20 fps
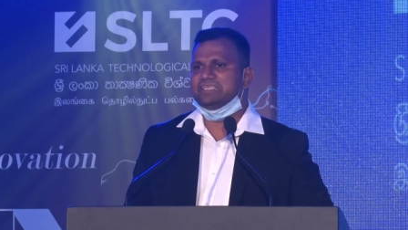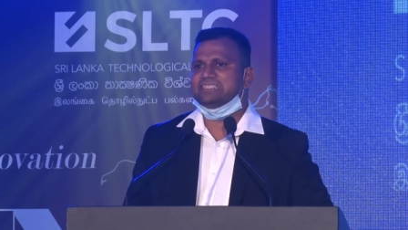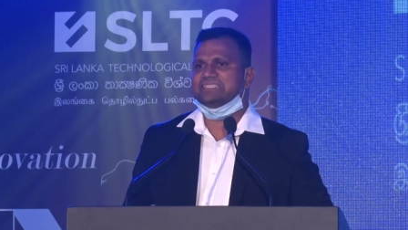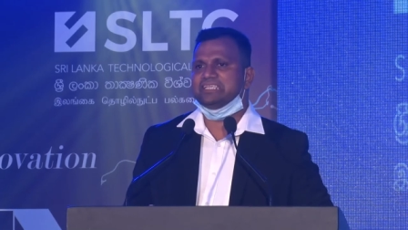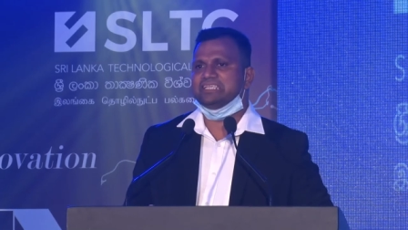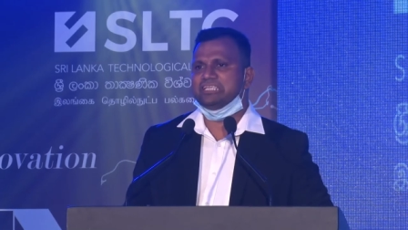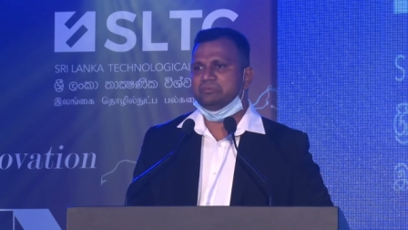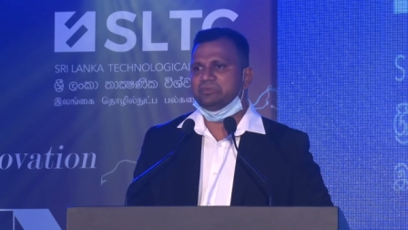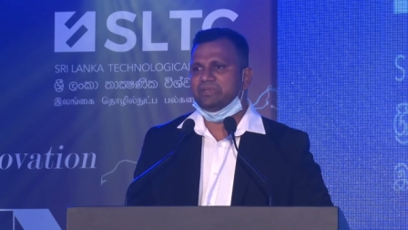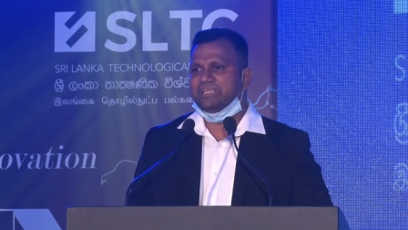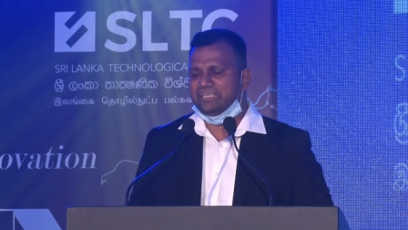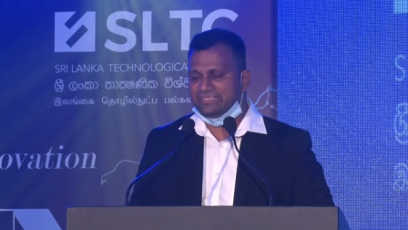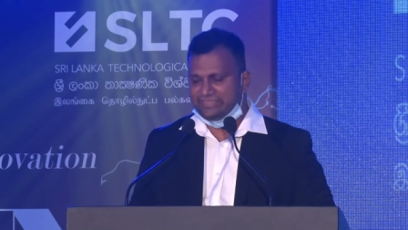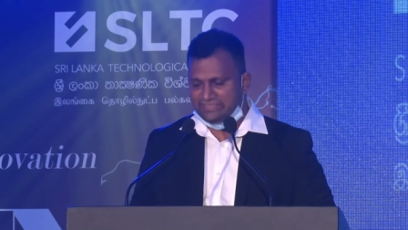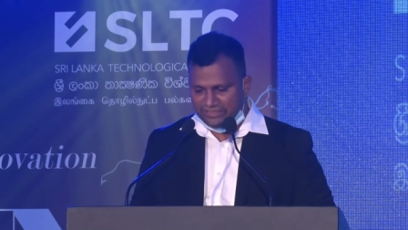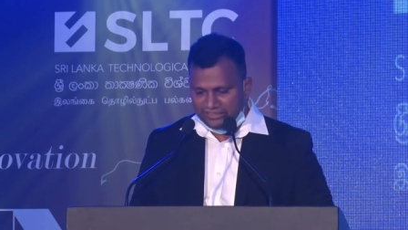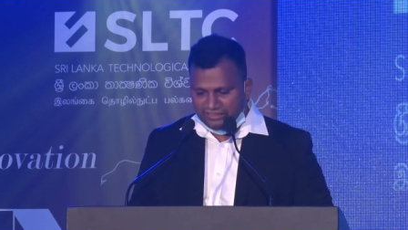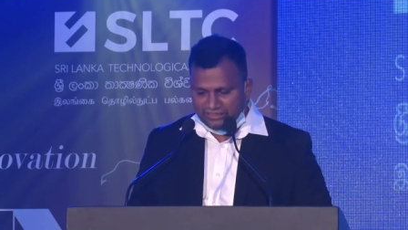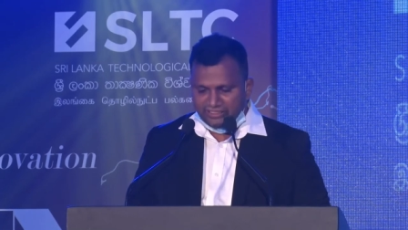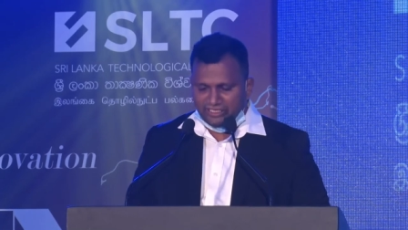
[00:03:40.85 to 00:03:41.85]

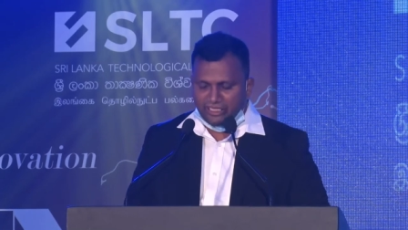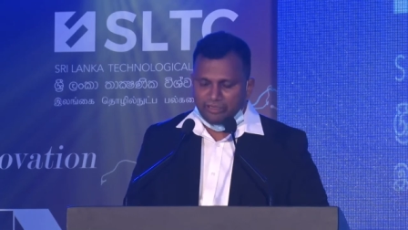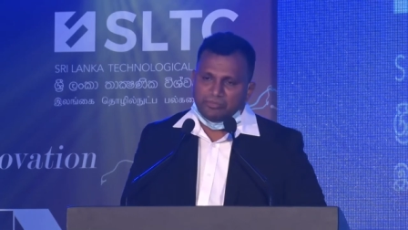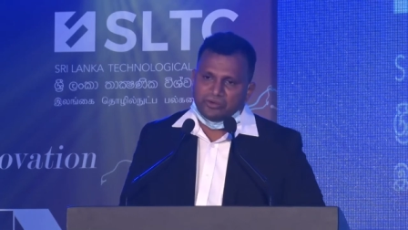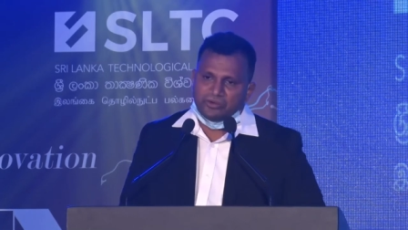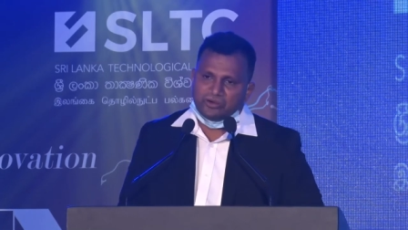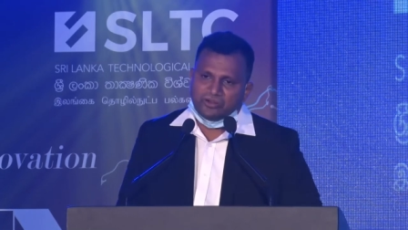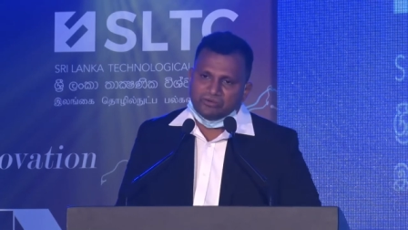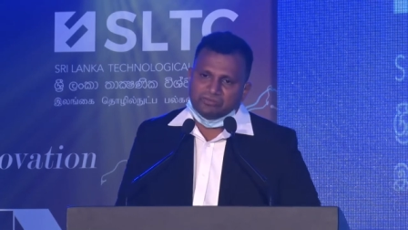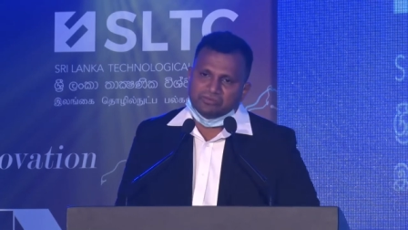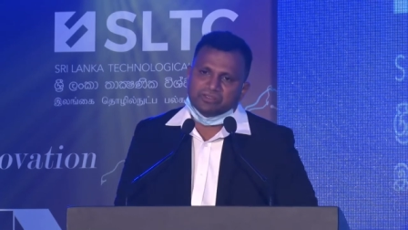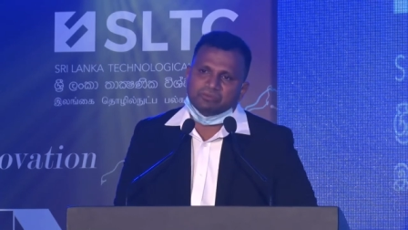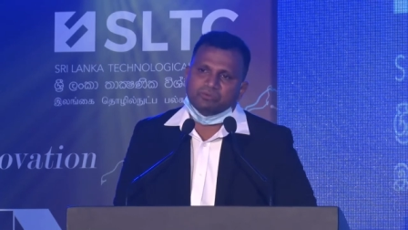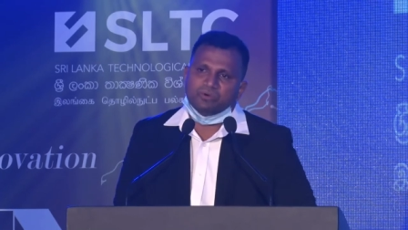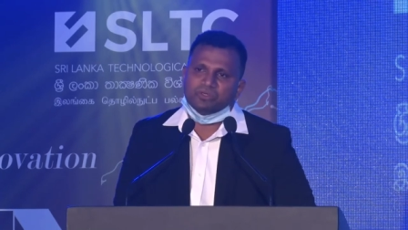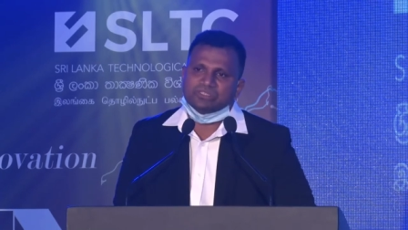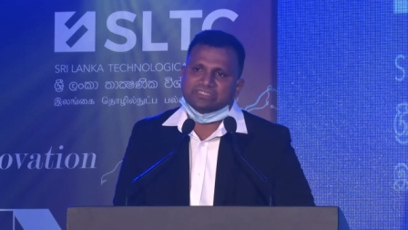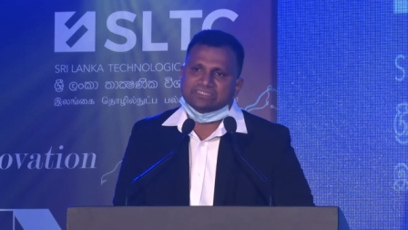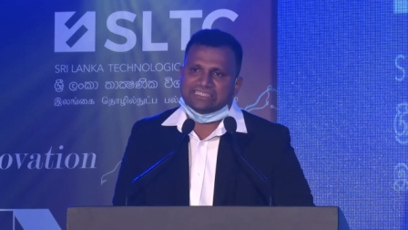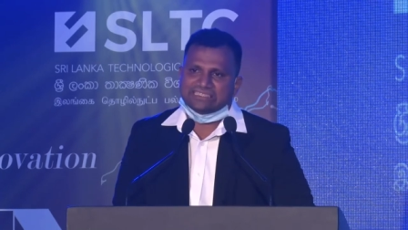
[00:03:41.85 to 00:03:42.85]
celebrating number of
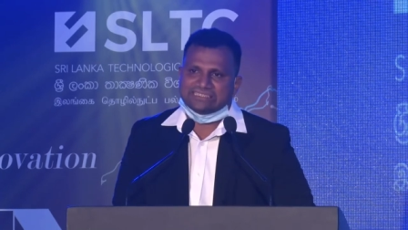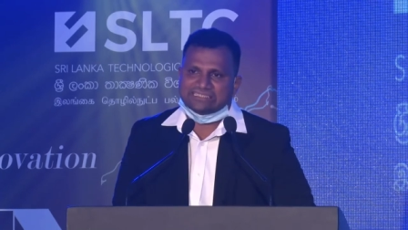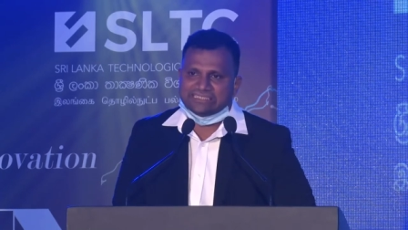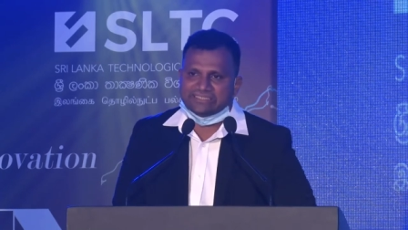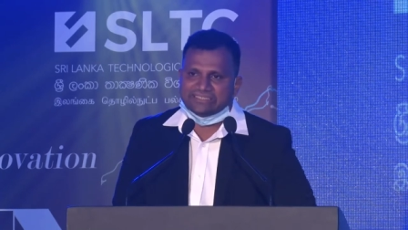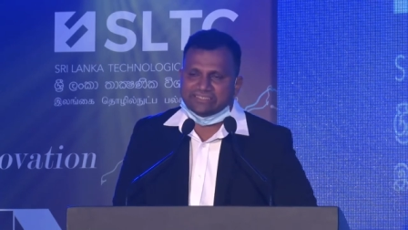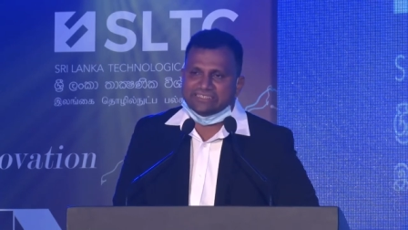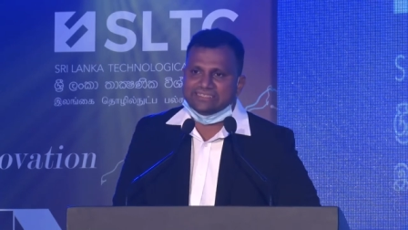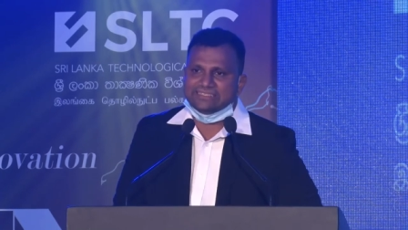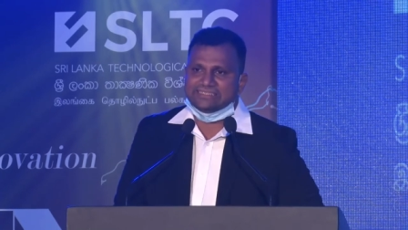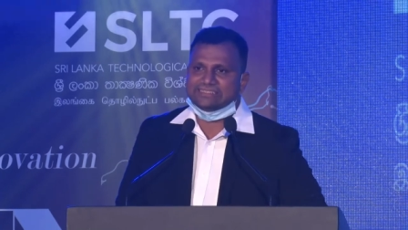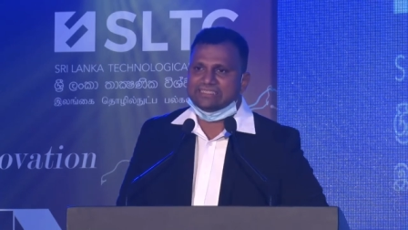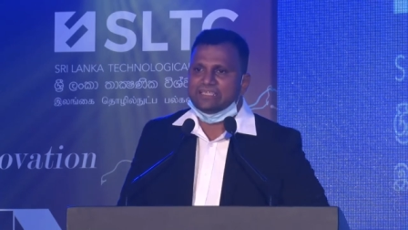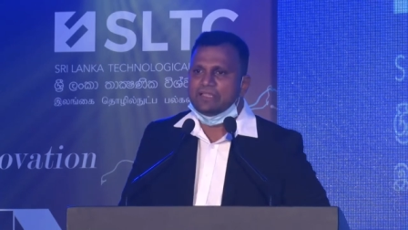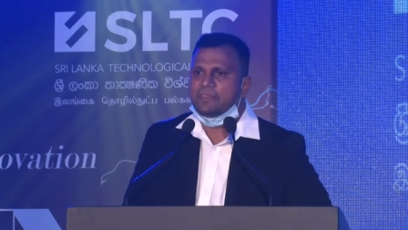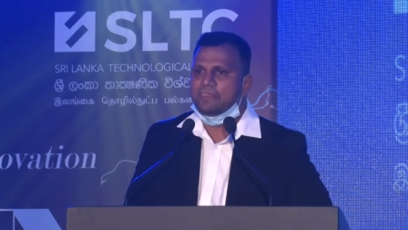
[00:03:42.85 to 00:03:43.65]
award categories